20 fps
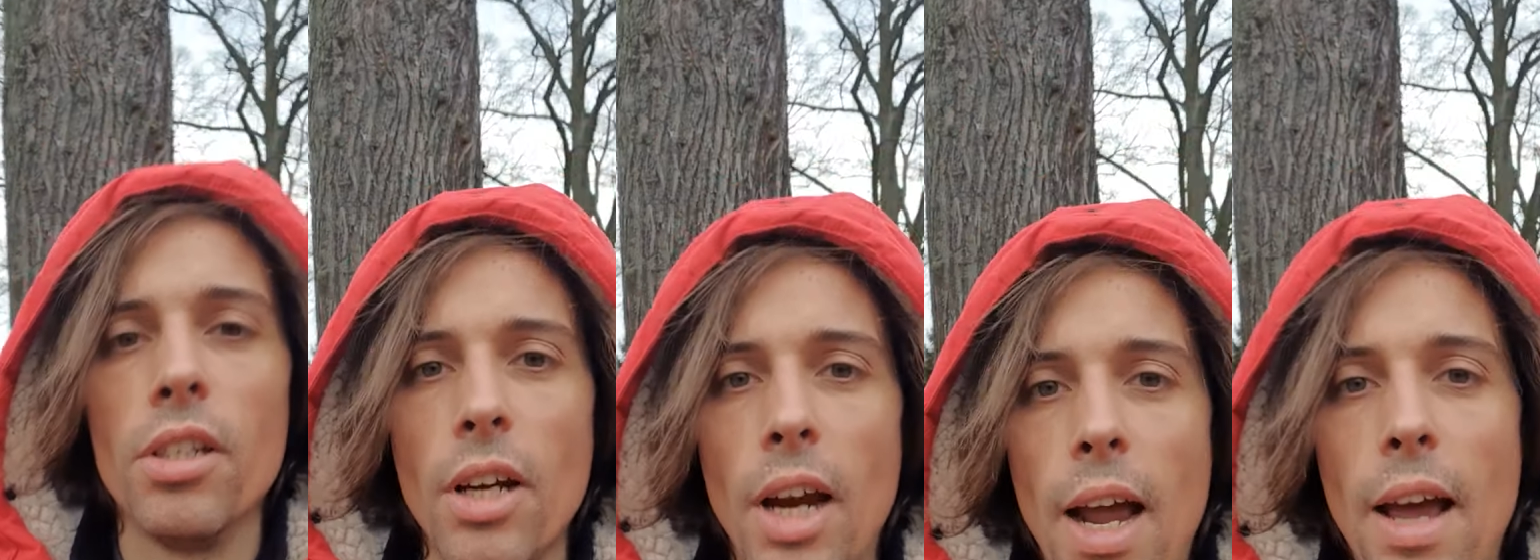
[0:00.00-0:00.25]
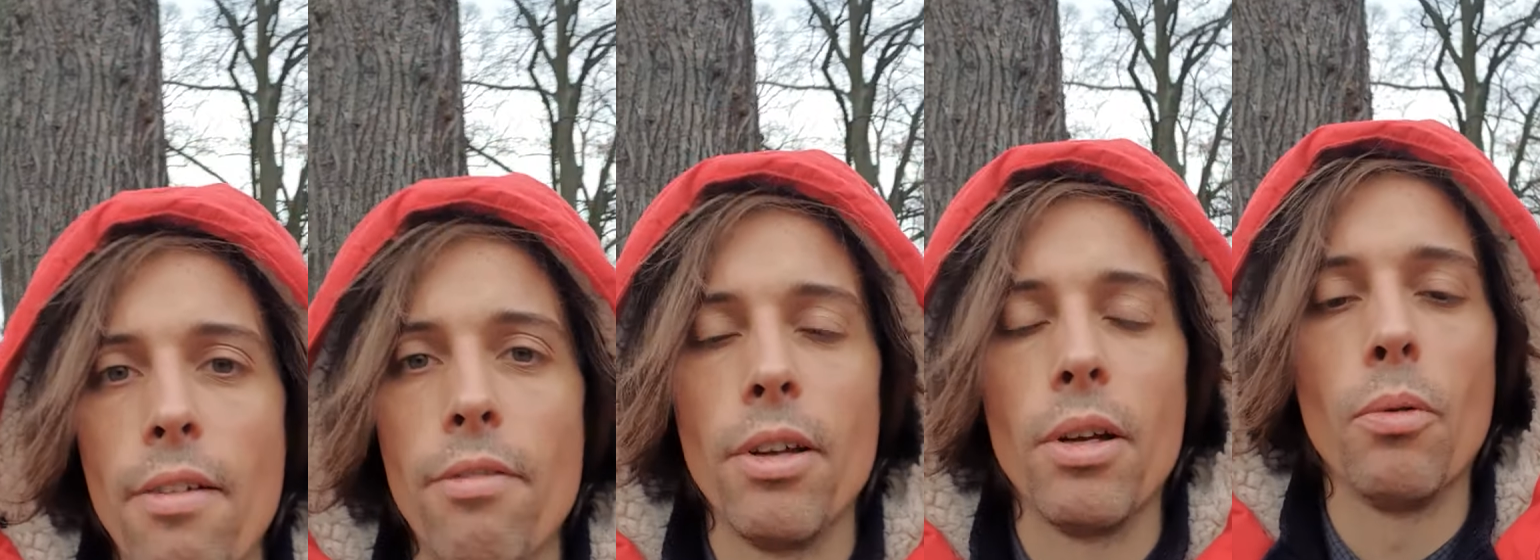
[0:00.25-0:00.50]
are
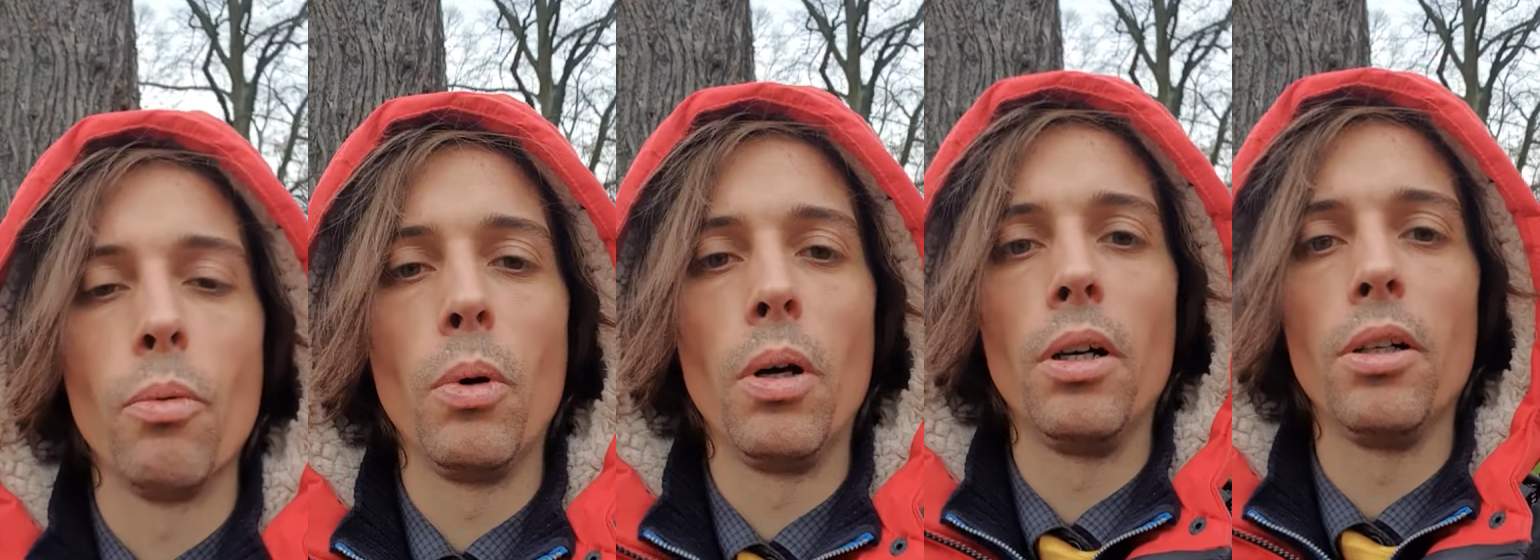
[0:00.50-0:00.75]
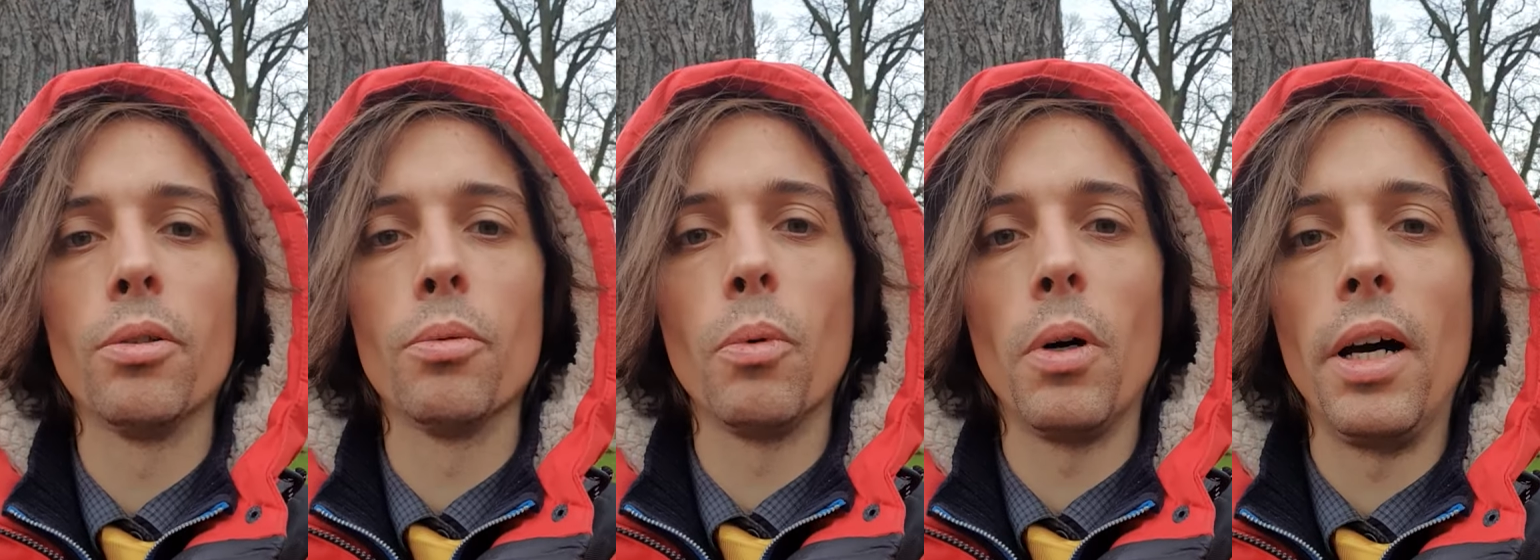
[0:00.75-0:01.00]
having
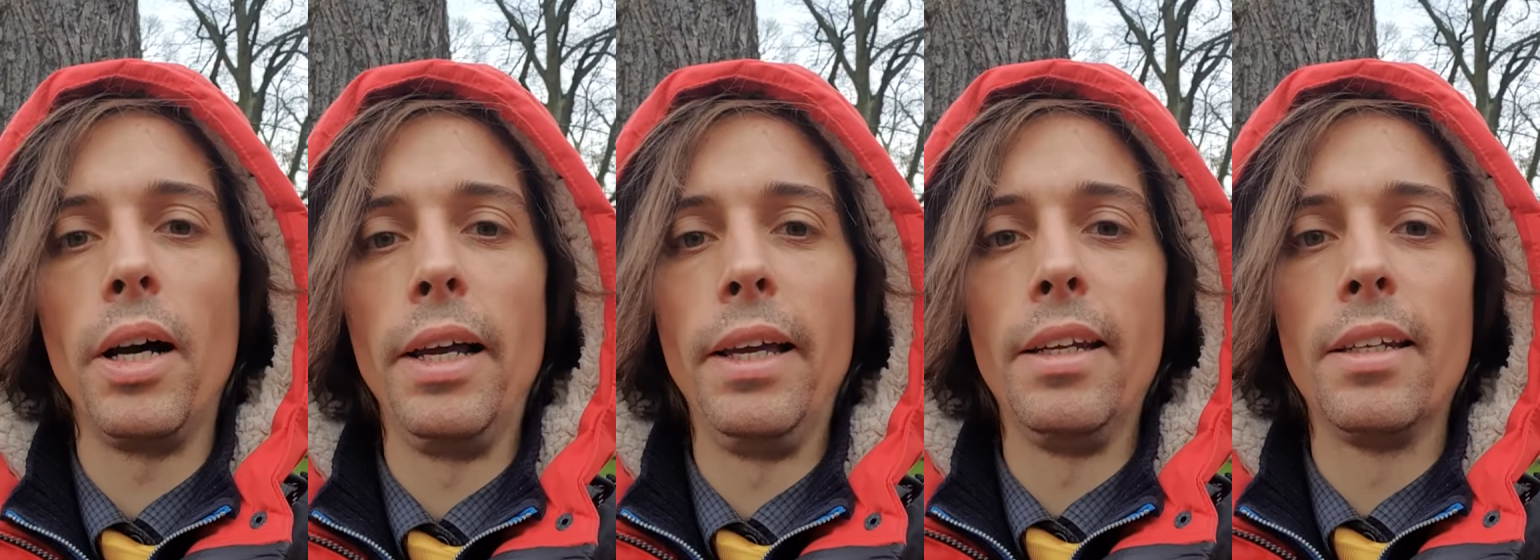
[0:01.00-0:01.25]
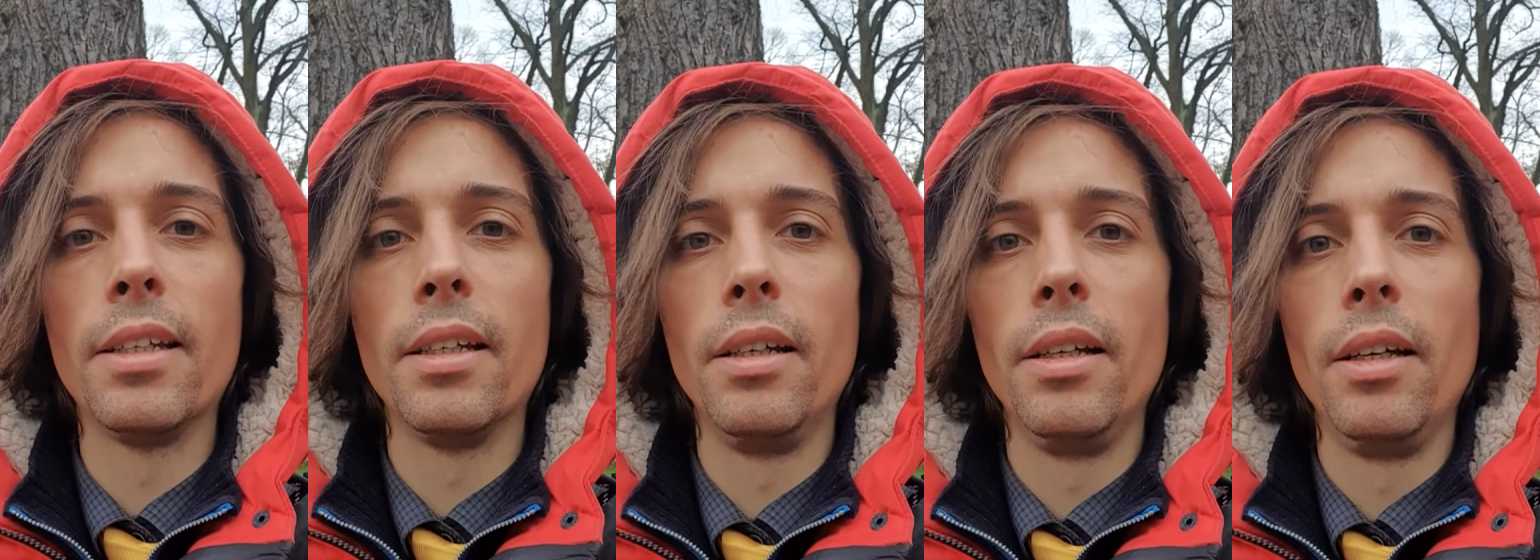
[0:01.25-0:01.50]
worldwide